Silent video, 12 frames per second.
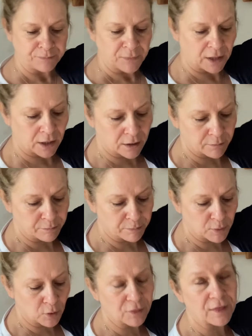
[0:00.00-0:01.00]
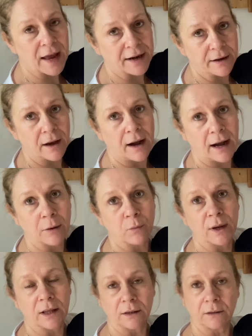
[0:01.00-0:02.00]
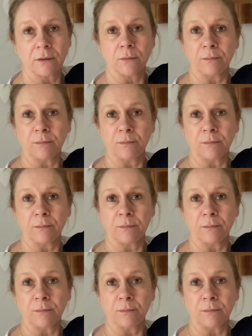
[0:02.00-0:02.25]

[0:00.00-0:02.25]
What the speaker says: But then I will